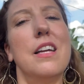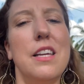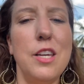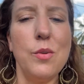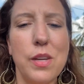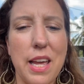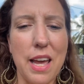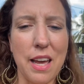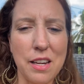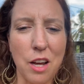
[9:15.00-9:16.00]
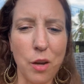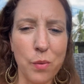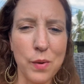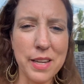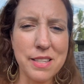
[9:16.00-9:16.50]
You can
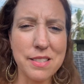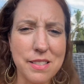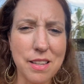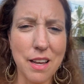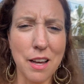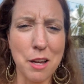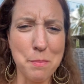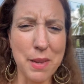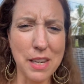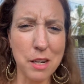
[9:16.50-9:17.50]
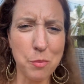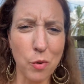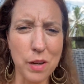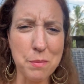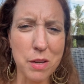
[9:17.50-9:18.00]
always make an
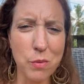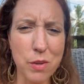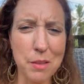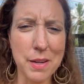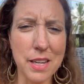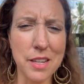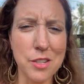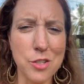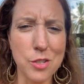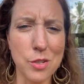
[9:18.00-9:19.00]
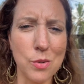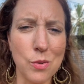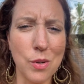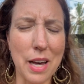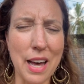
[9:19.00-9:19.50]
appointment with me to
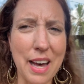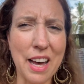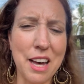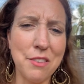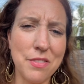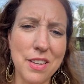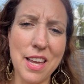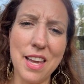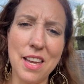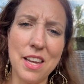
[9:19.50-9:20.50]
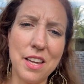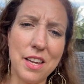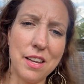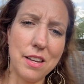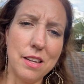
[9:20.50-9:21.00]
have a
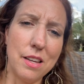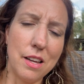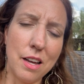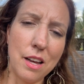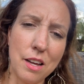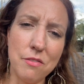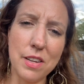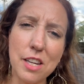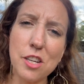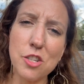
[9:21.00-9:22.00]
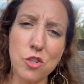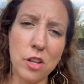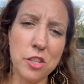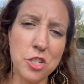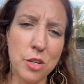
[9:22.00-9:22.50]
Vedic
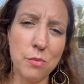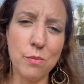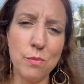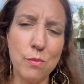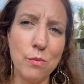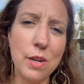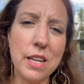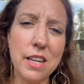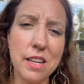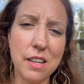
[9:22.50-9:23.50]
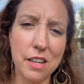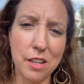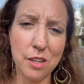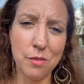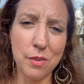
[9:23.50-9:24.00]
astrology reading.
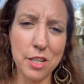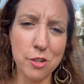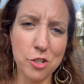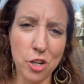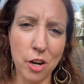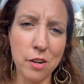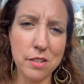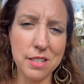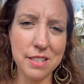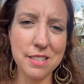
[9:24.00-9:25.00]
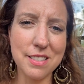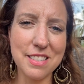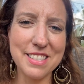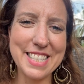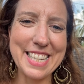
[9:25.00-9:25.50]
You can read your chart and
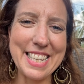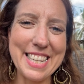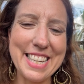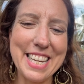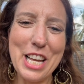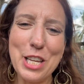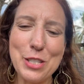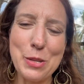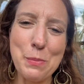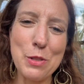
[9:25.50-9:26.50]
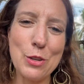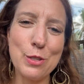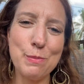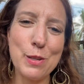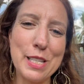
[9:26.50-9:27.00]
see some of
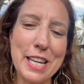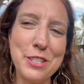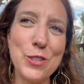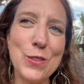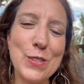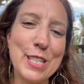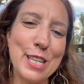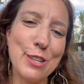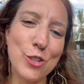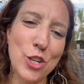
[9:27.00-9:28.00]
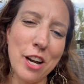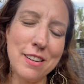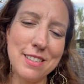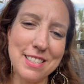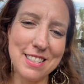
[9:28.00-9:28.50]
those potentials in your chart.